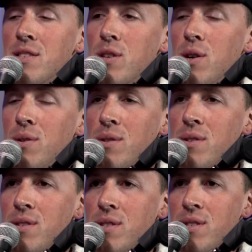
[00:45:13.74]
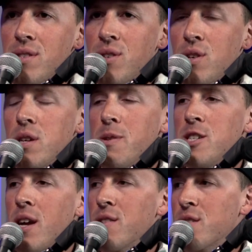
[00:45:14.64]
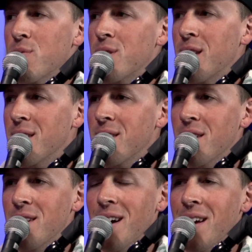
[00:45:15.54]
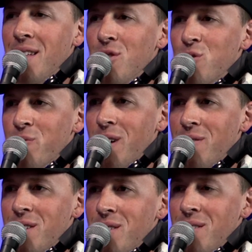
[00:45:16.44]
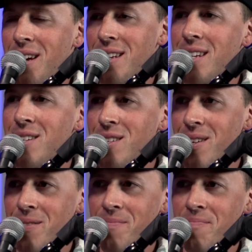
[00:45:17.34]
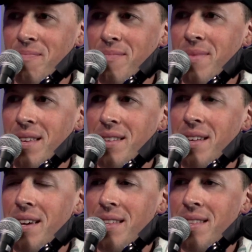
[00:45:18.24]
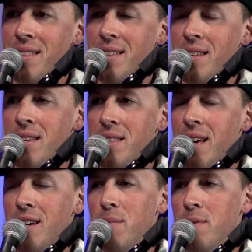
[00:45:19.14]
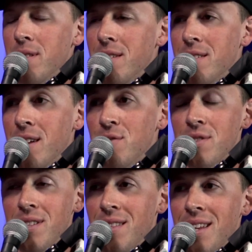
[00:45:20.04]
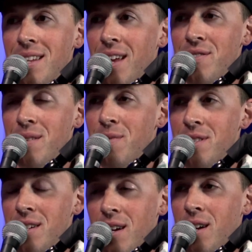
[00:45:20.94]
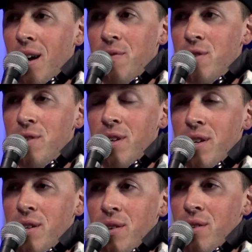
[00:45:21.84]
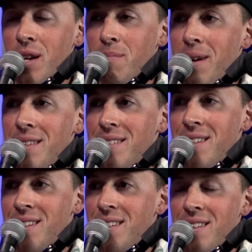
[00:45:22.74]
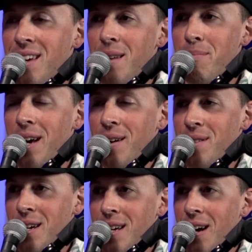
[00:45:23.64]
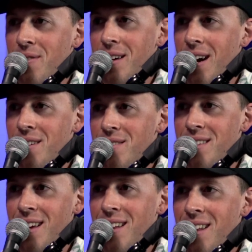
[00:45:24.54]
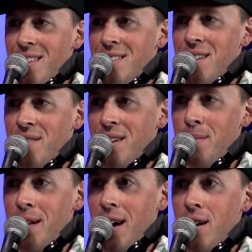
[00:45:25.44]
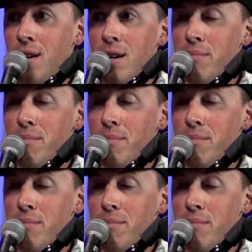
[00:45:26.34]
So you can be generous with things that you're not going to lose forever too. Like a T-shirt, like that could be a little dangerous to lend out if someone's like a coffee drinker or like messy. You get it back with like an avocado stain on it that's never coming out.